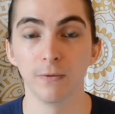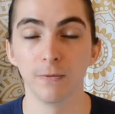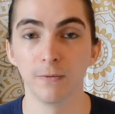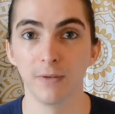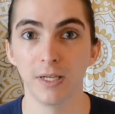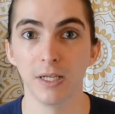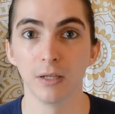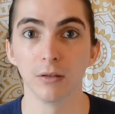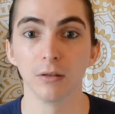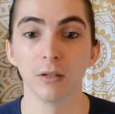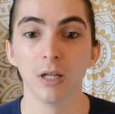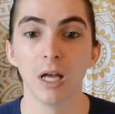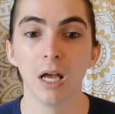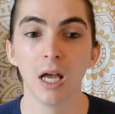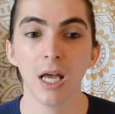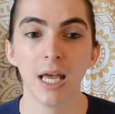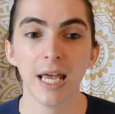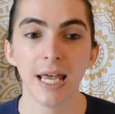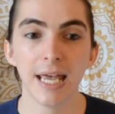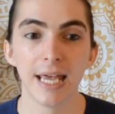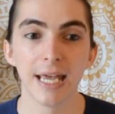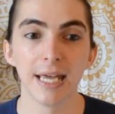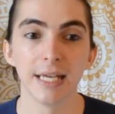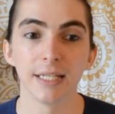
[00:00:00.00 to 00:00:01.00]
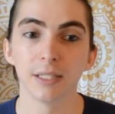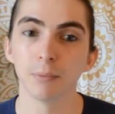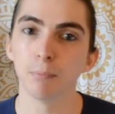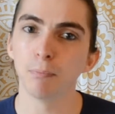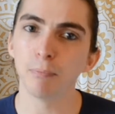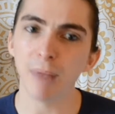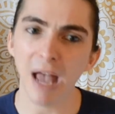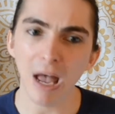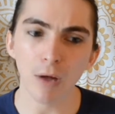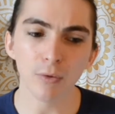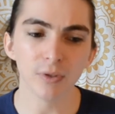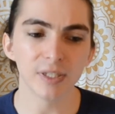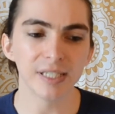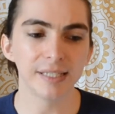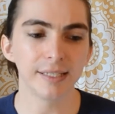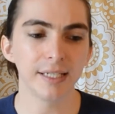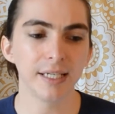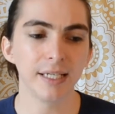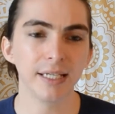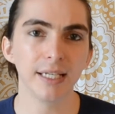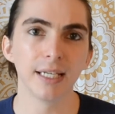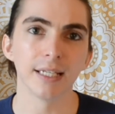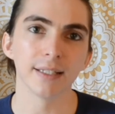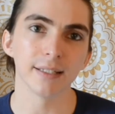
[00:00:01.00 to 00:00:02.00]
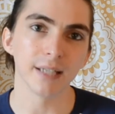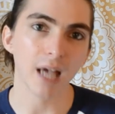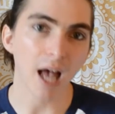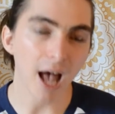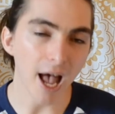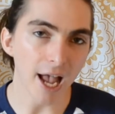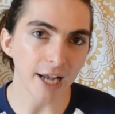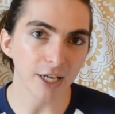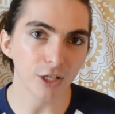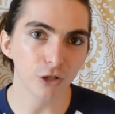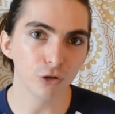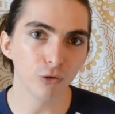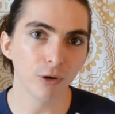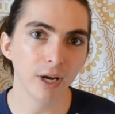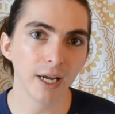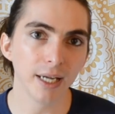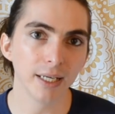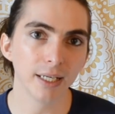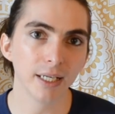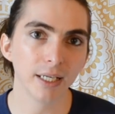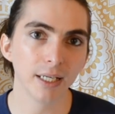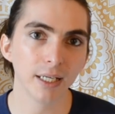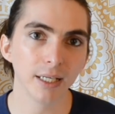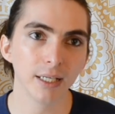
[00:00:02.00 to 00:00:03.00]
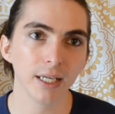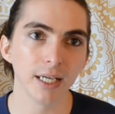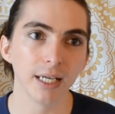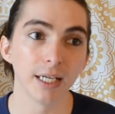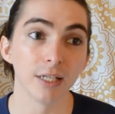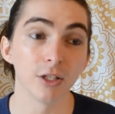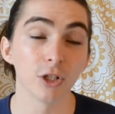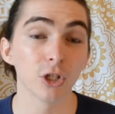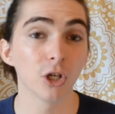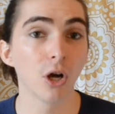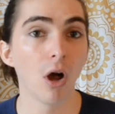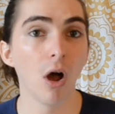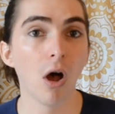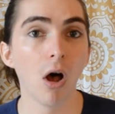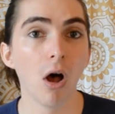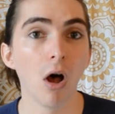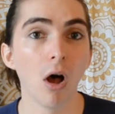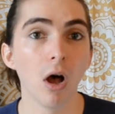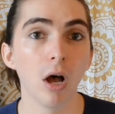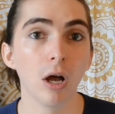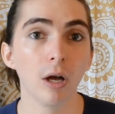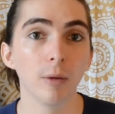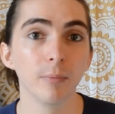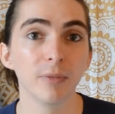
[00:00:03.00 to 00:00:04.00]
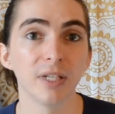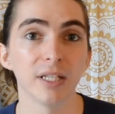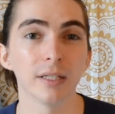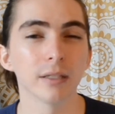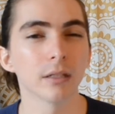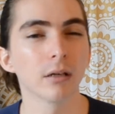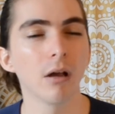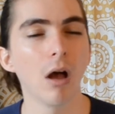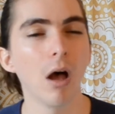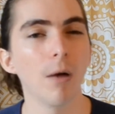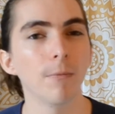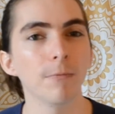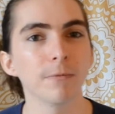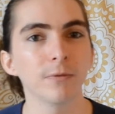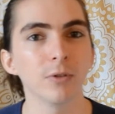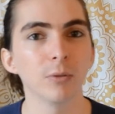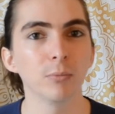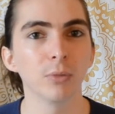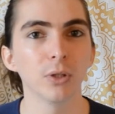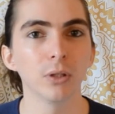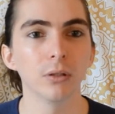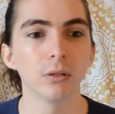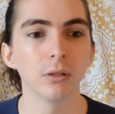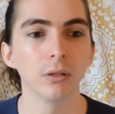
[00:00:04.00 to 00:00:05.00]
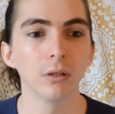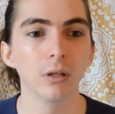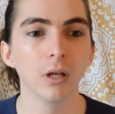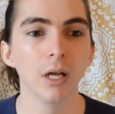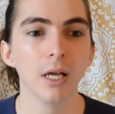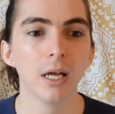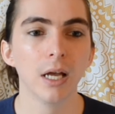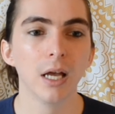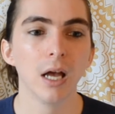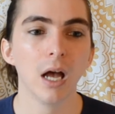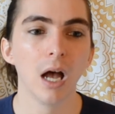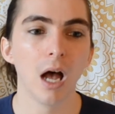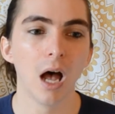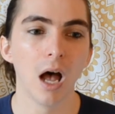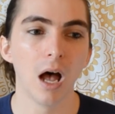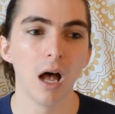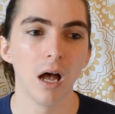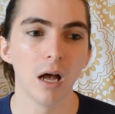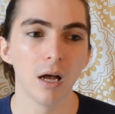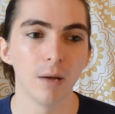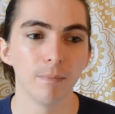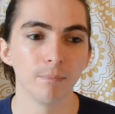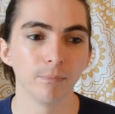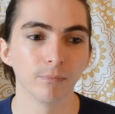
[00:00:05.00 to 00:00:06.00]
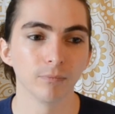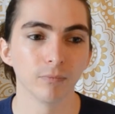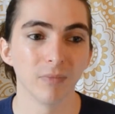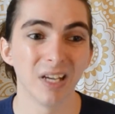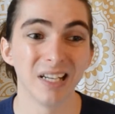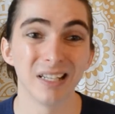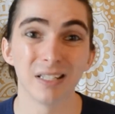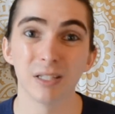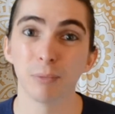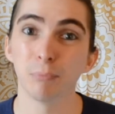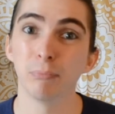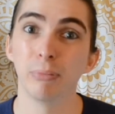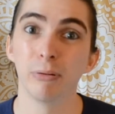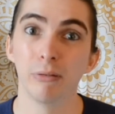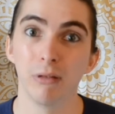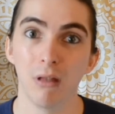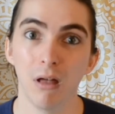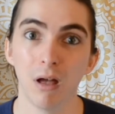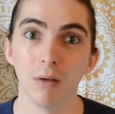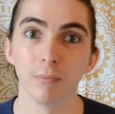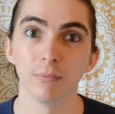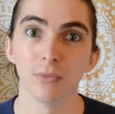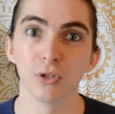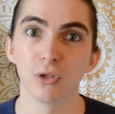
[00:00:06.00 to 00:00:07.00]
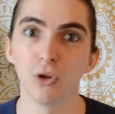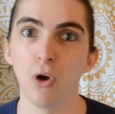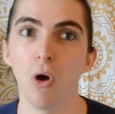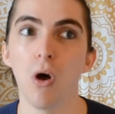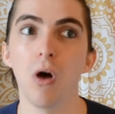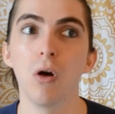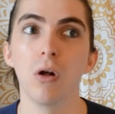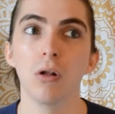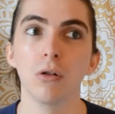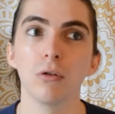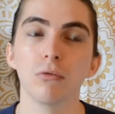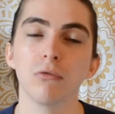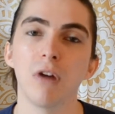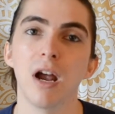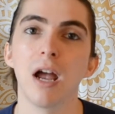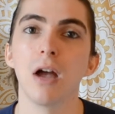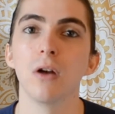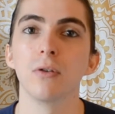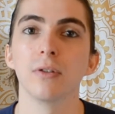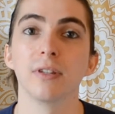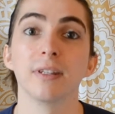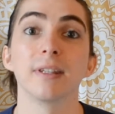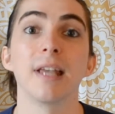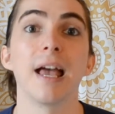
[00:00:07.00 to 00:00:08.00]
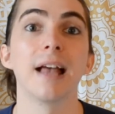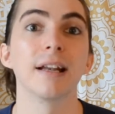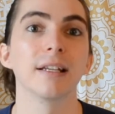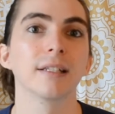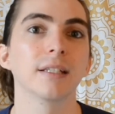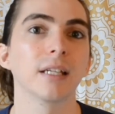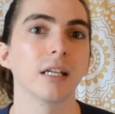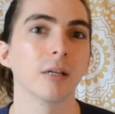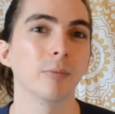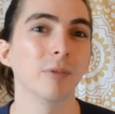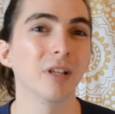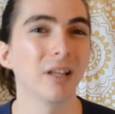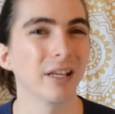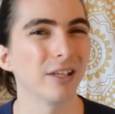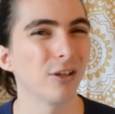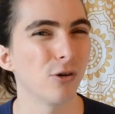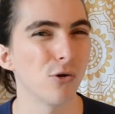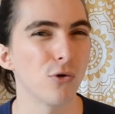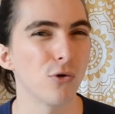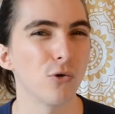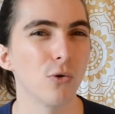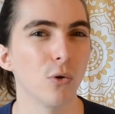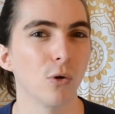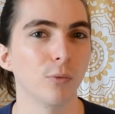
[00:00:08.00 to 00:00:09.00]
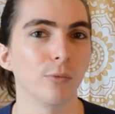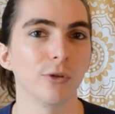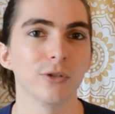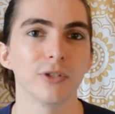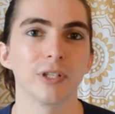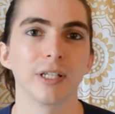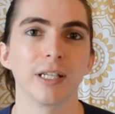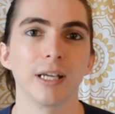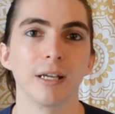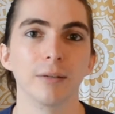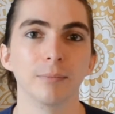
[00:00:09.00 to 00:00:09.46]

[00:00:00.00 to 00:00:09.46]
feel. It's bouncy, it's hydrated, it's calmed, it's comfortable, and it's plumped all around. That is going to be like your normal skin.